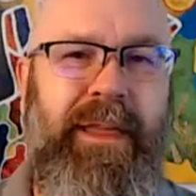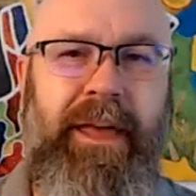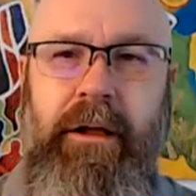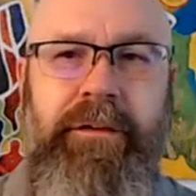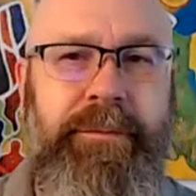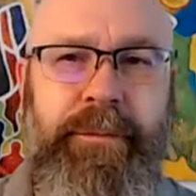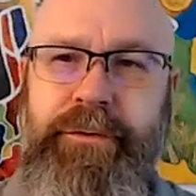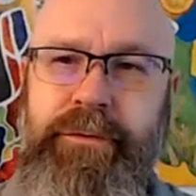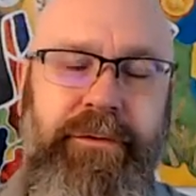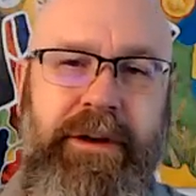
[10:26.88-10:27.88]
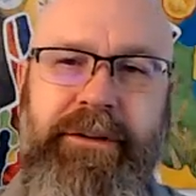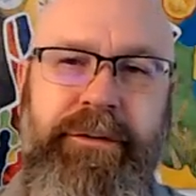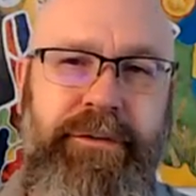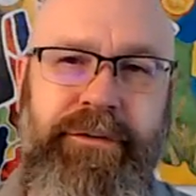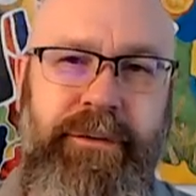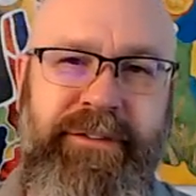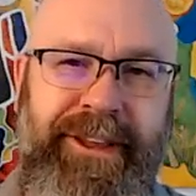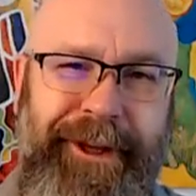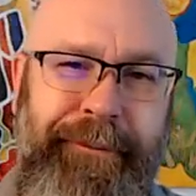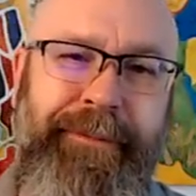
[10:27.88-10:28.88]
And all the spiritual directors do is
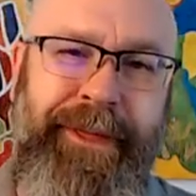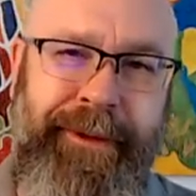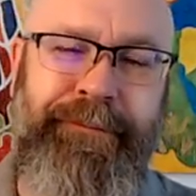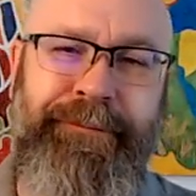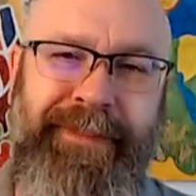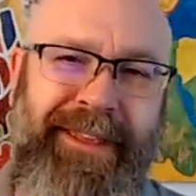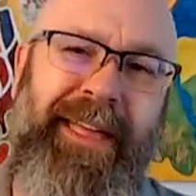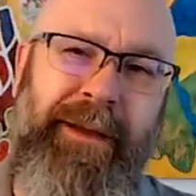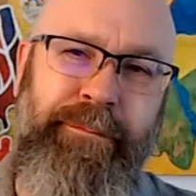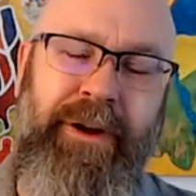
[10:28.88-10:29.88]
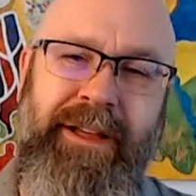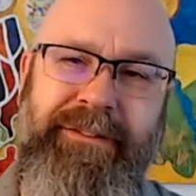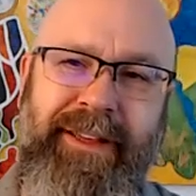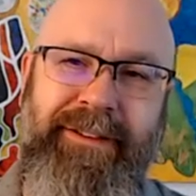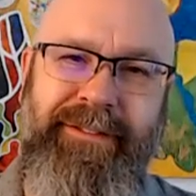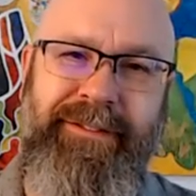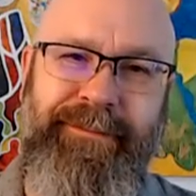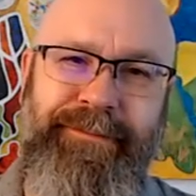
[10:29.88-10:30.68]
help them in that process.